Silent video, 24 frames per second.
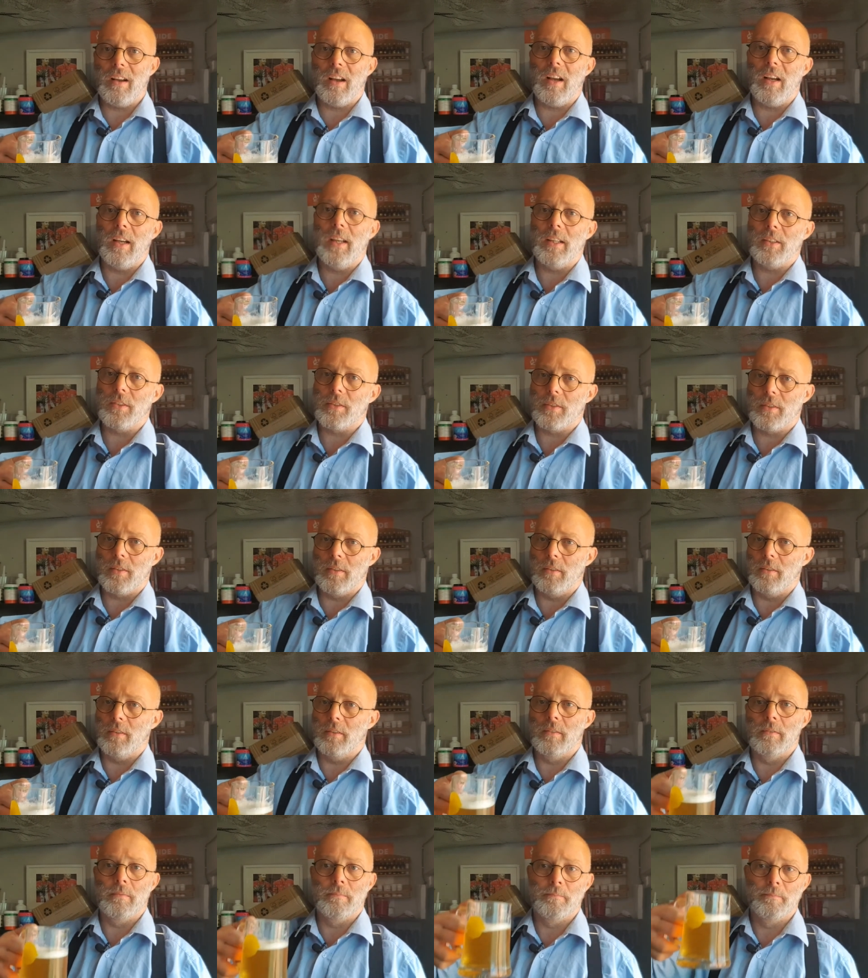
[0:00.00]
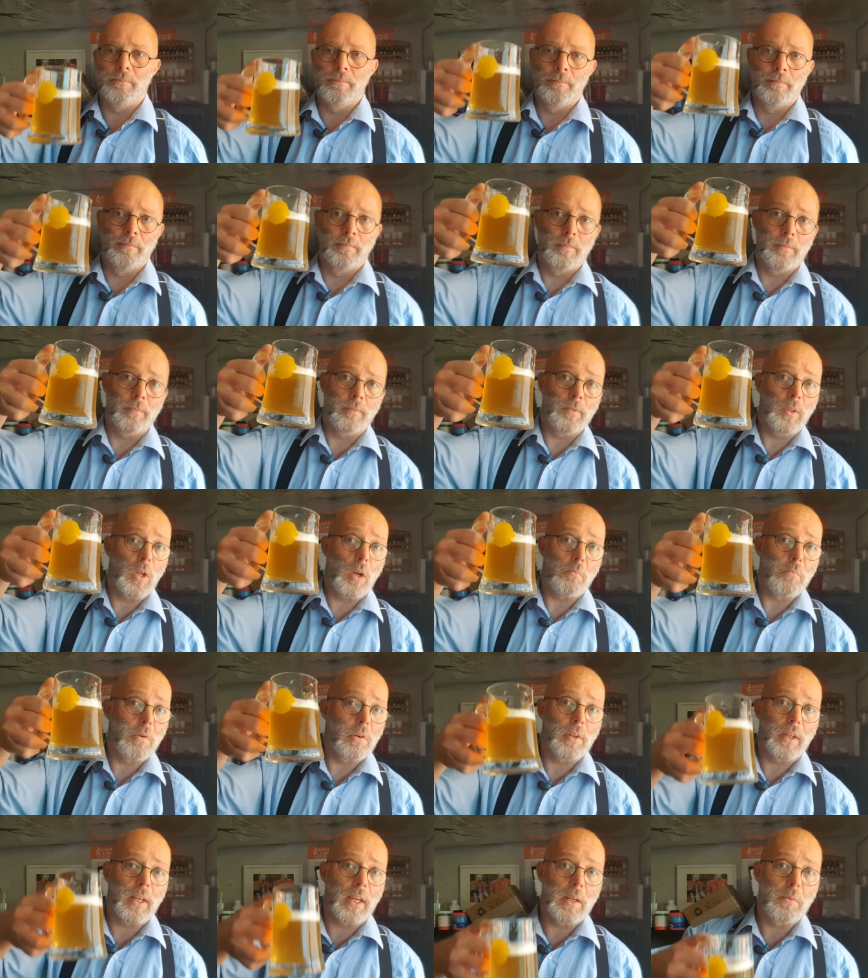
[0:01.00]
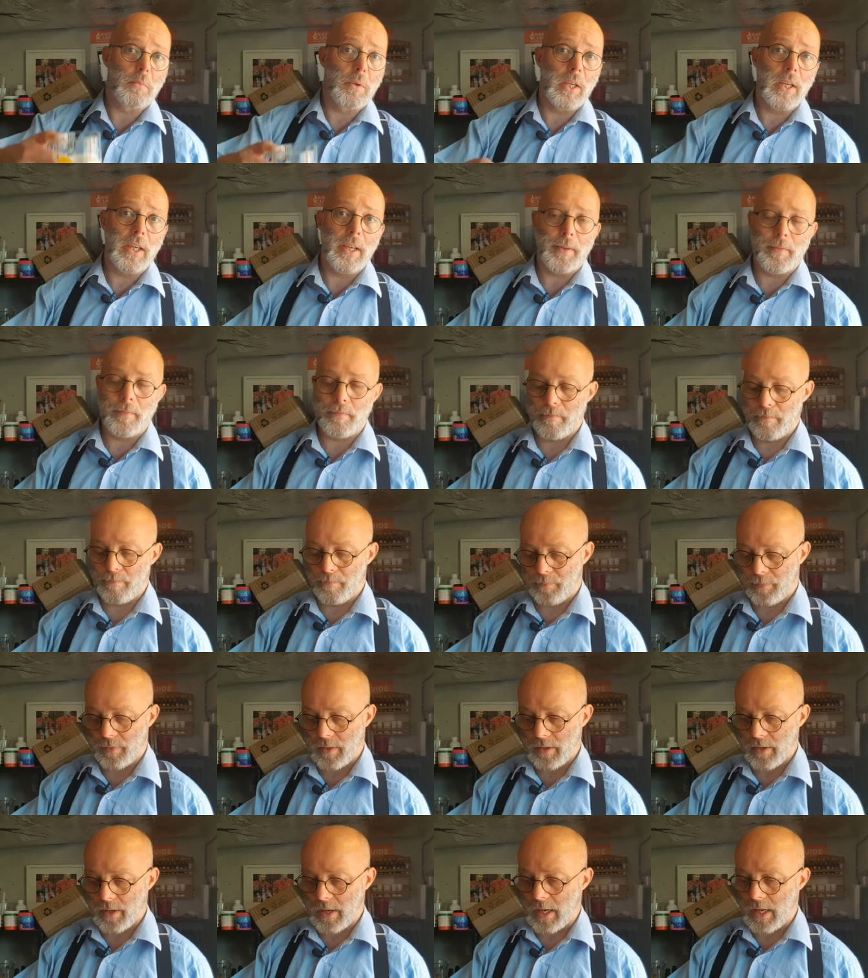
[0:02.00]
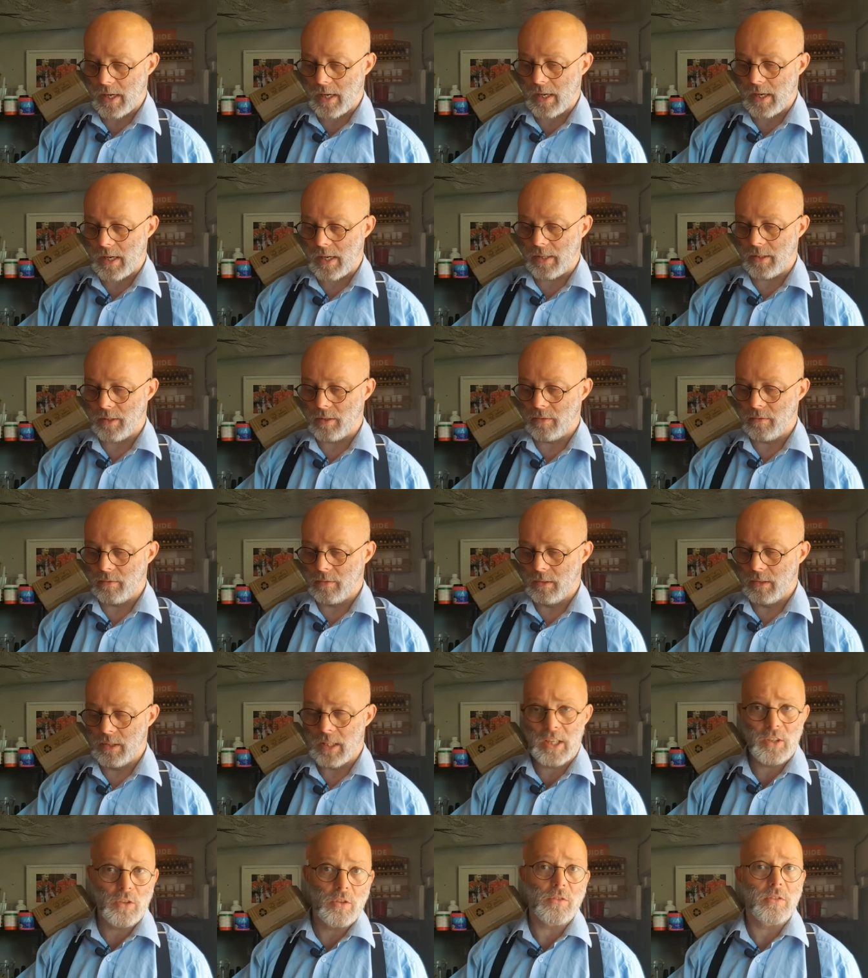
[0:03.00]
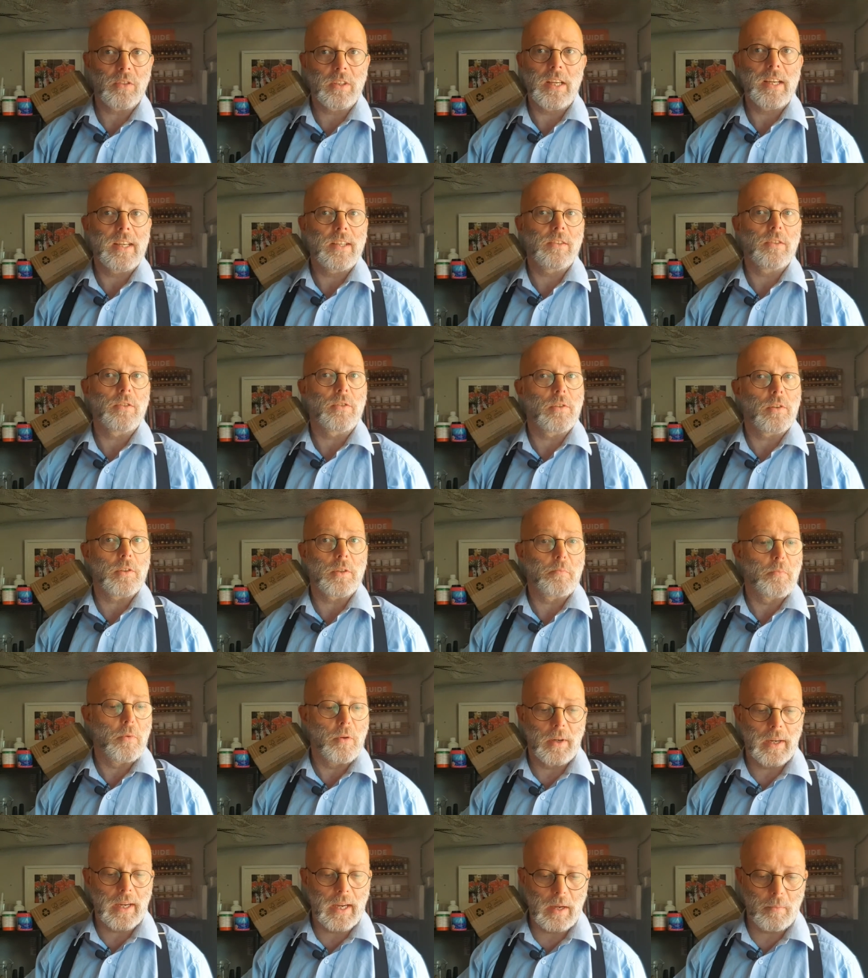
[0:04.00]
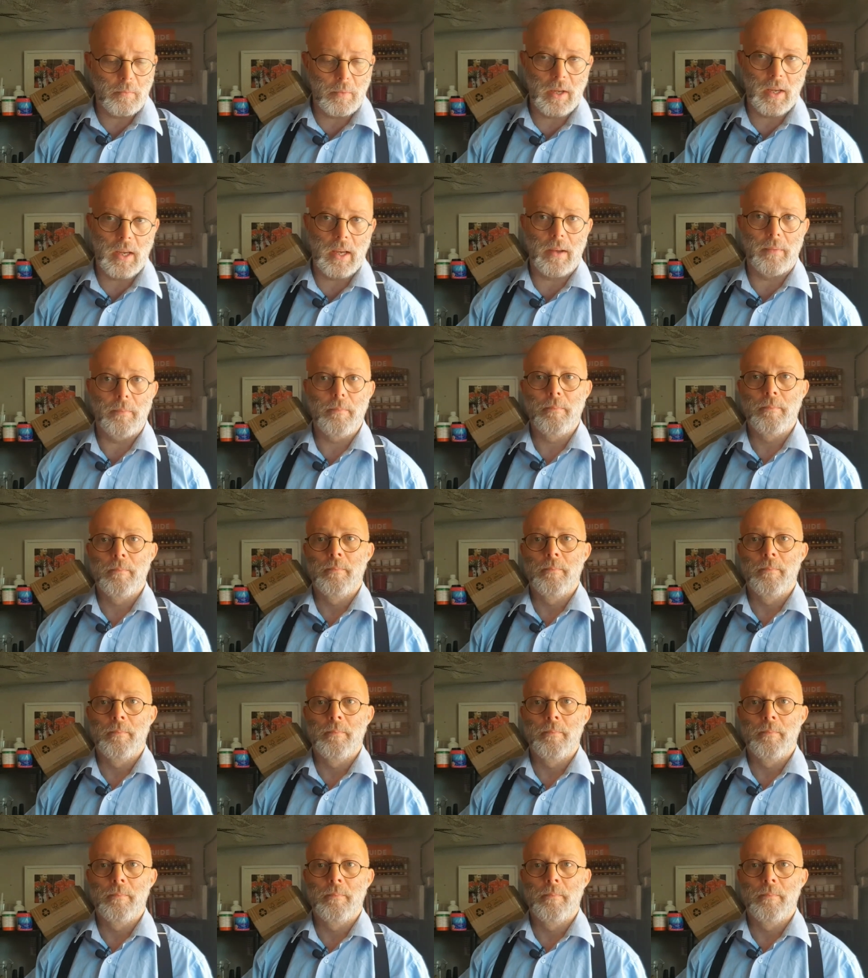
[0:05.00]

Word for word: it's not Punk IPA. And it doesn't taste as good as Punk IPA.